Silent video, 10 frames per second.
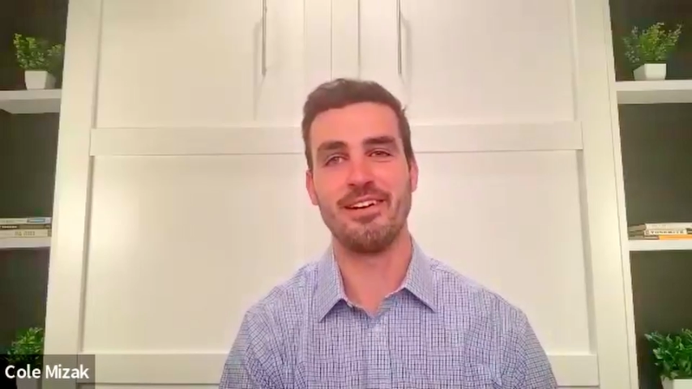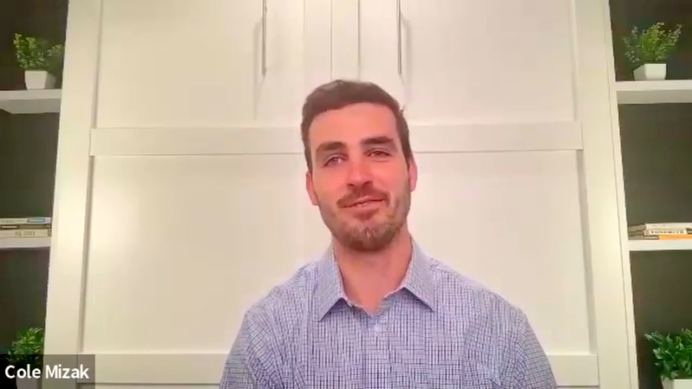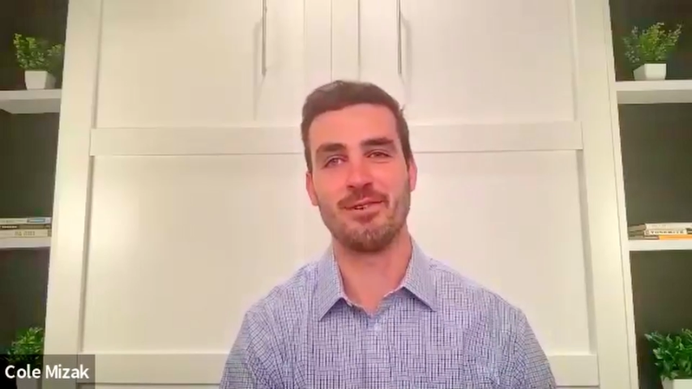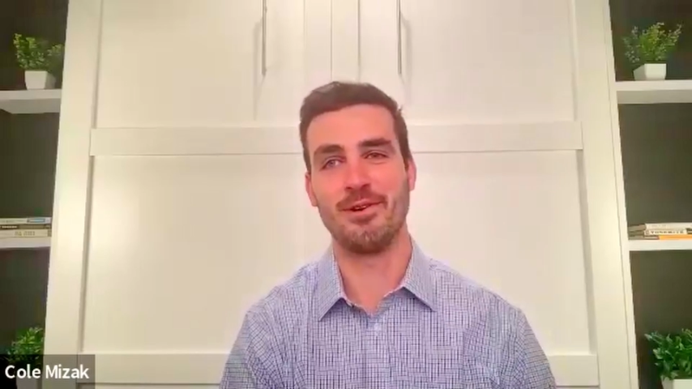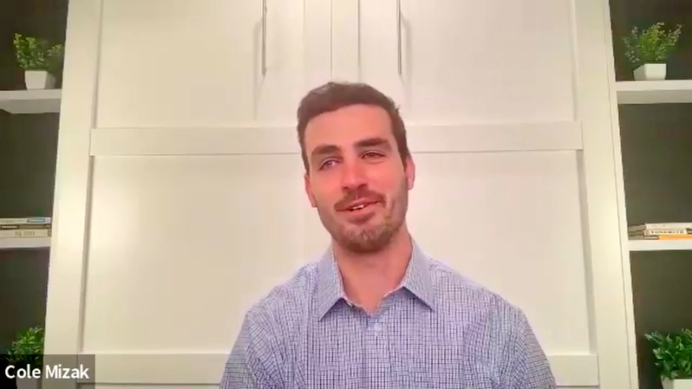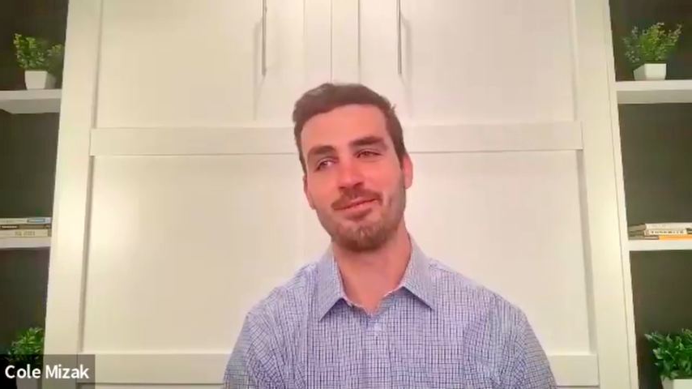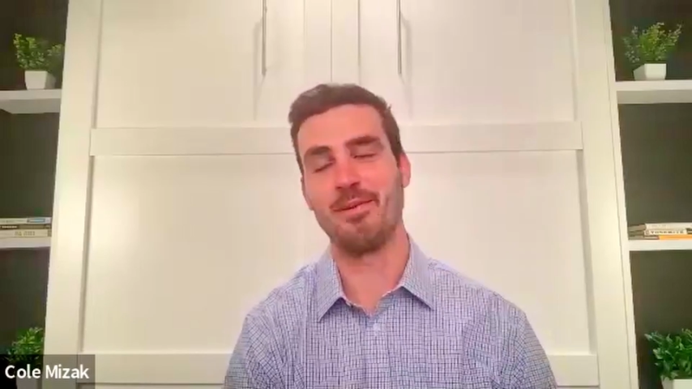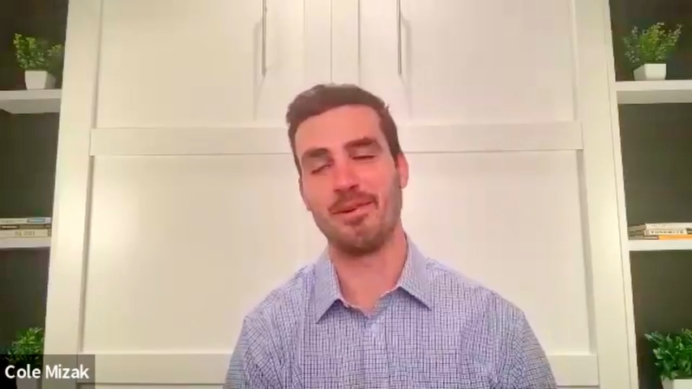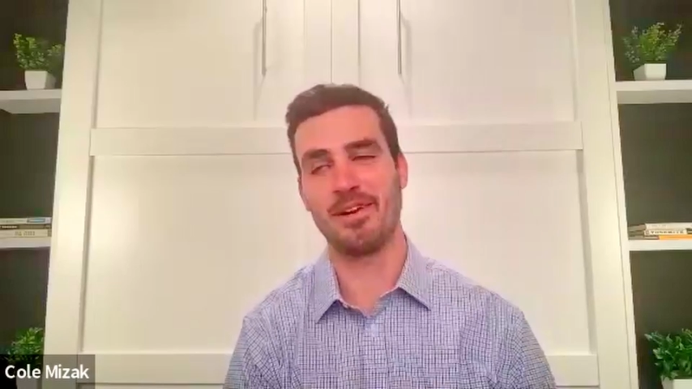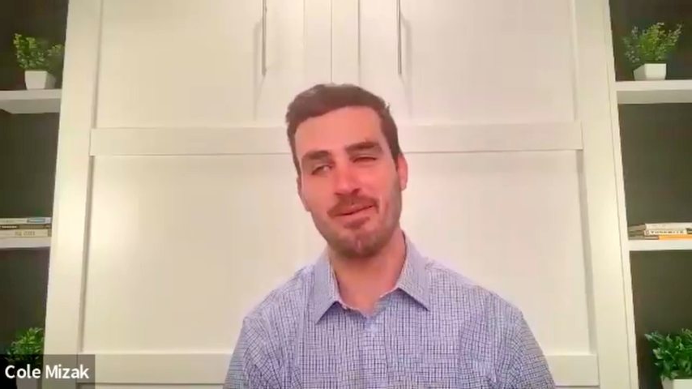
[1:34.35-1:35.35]
And of course,
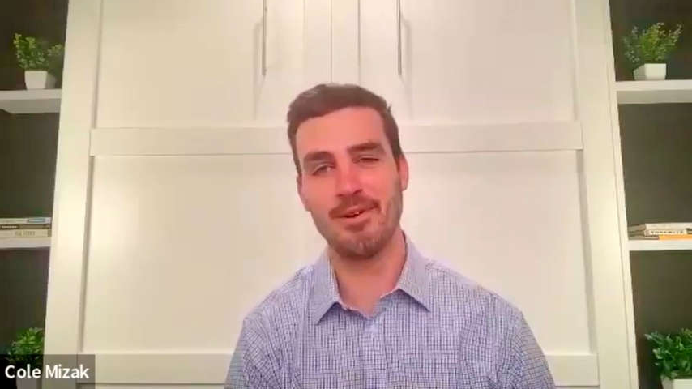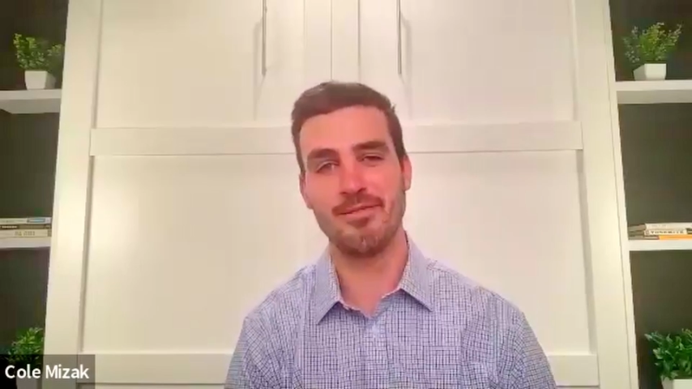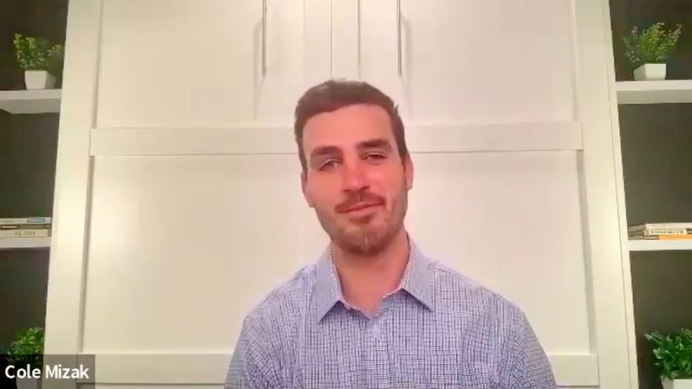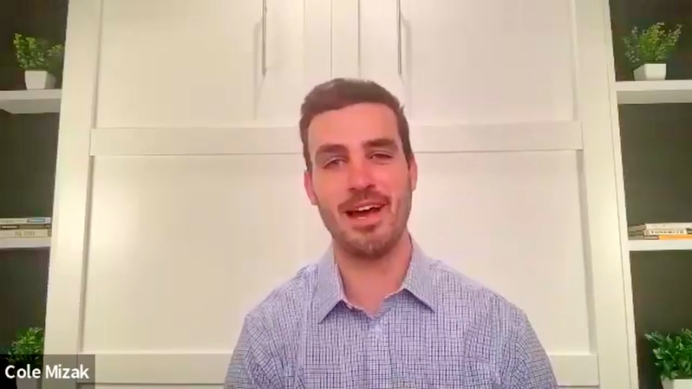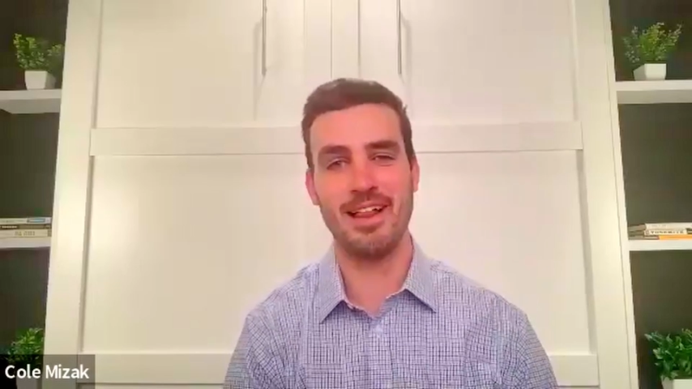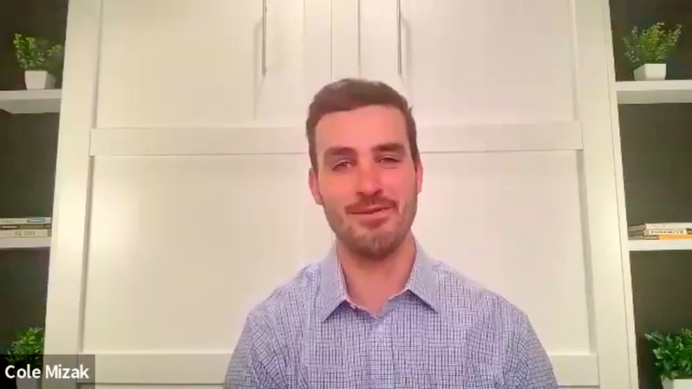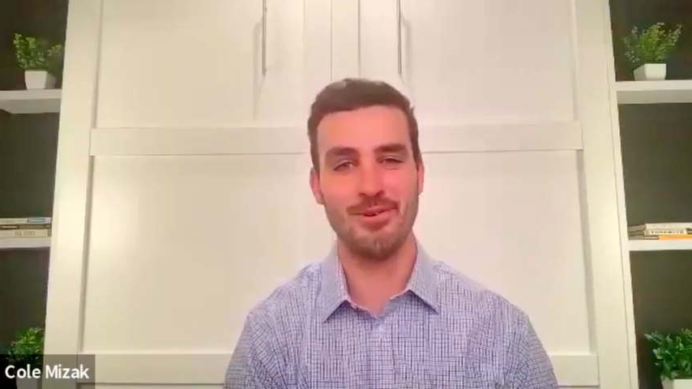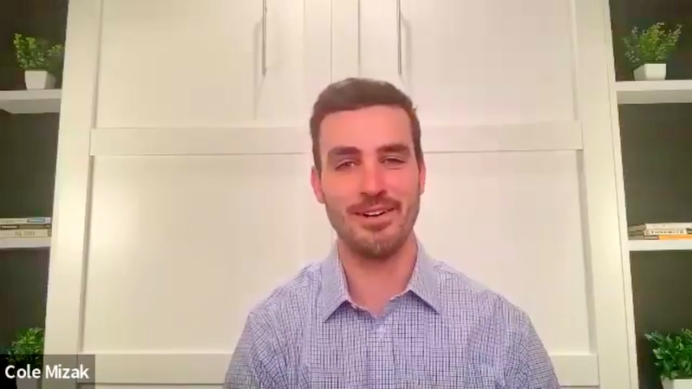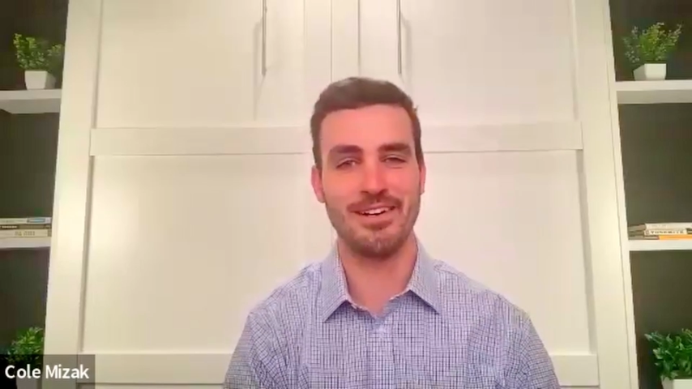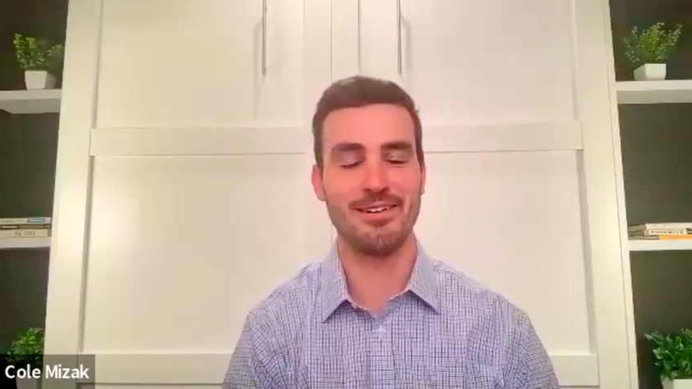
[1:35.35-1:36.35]
people coming from
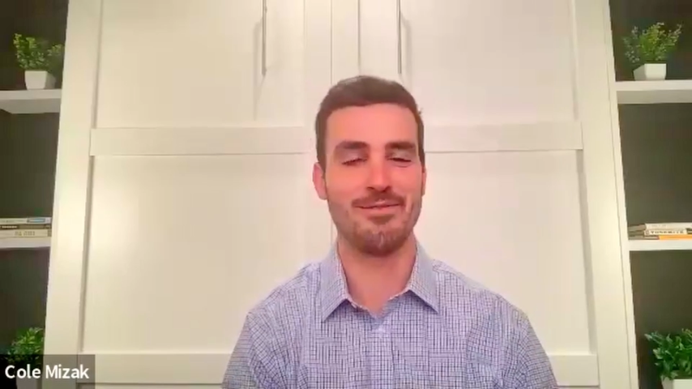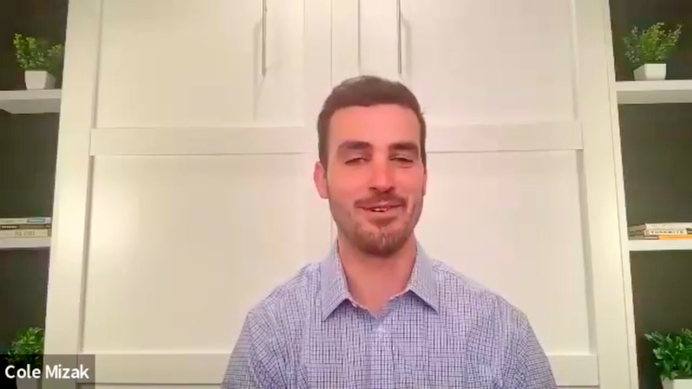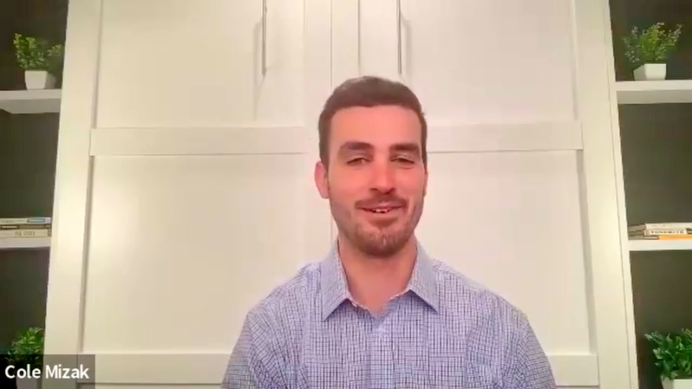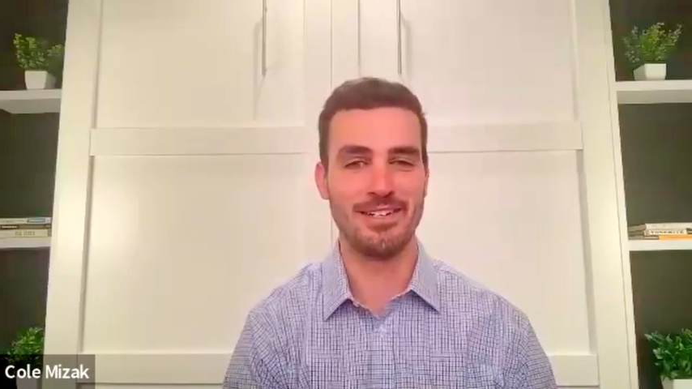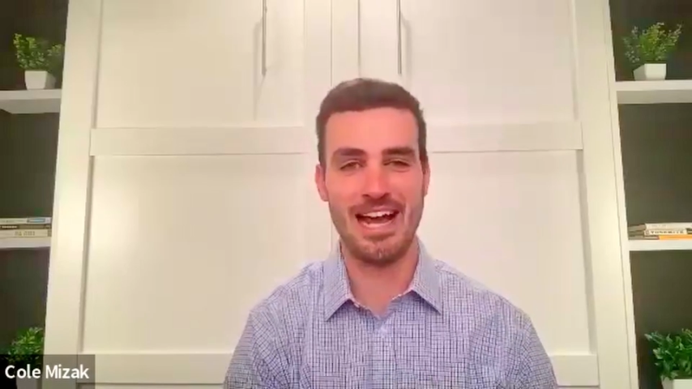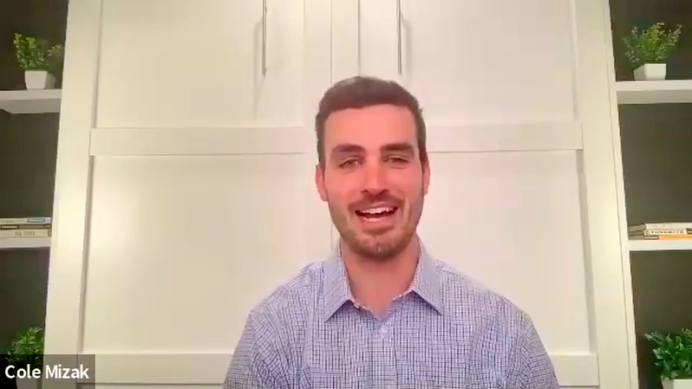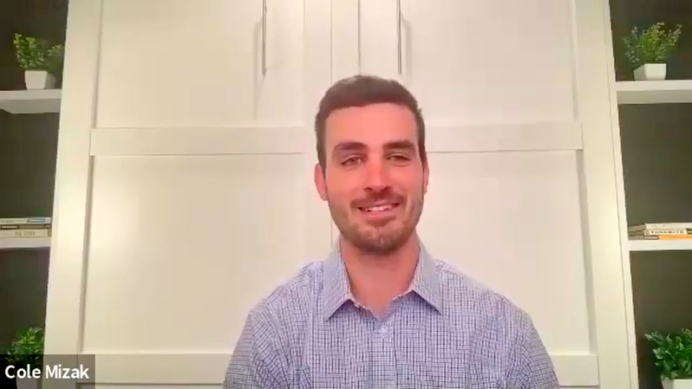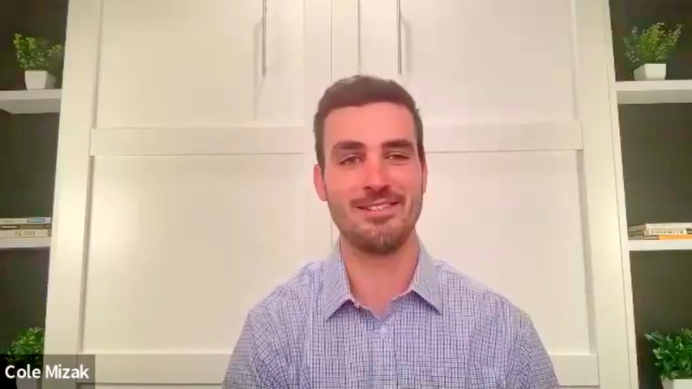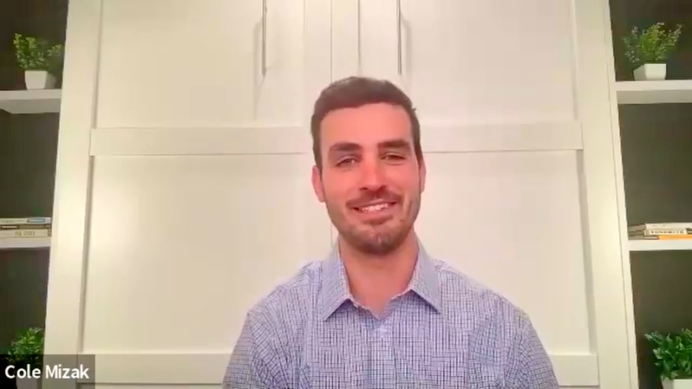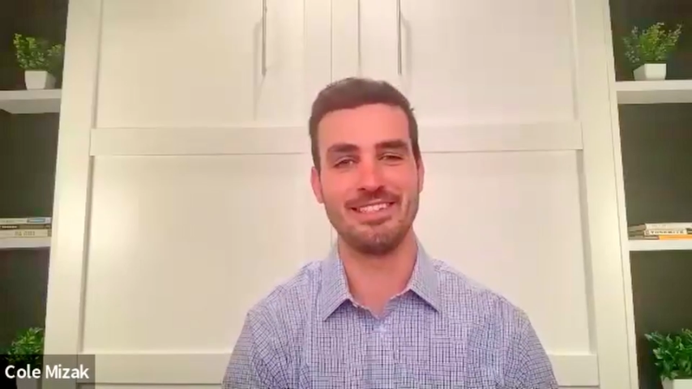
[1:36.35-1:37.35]
California for
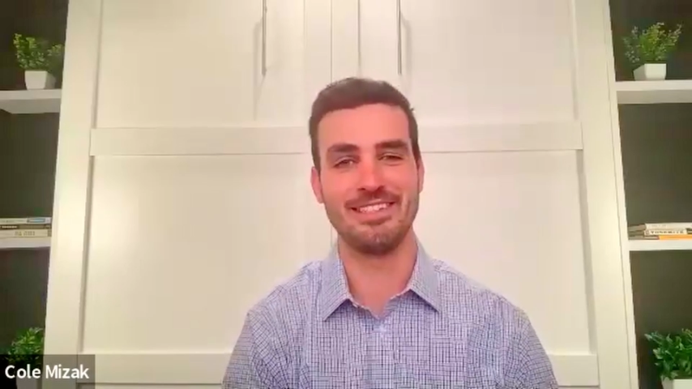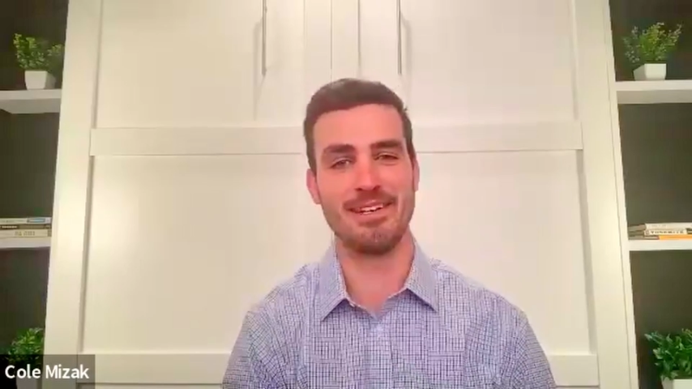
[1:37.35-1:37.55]
tax reasons.